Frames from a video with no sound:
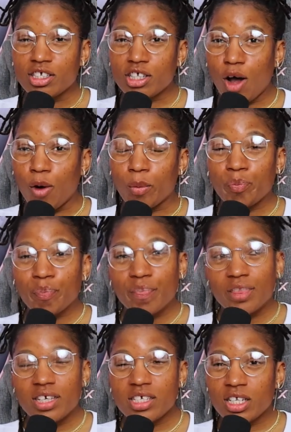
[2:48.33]
So
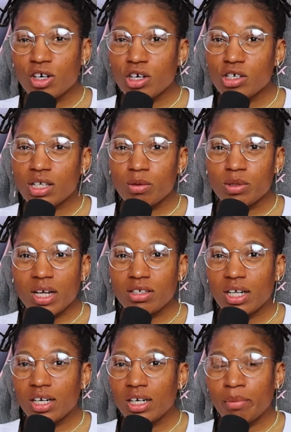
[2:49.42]
these little girls, they was out
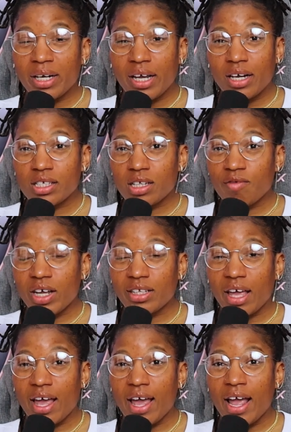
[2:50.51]
selling lemonade and stuff like
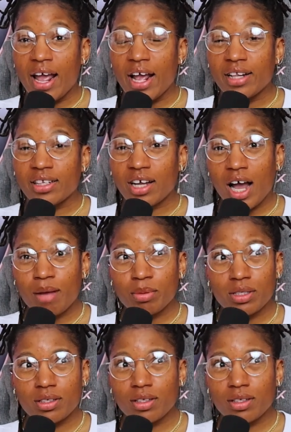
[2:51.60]
that, and the cops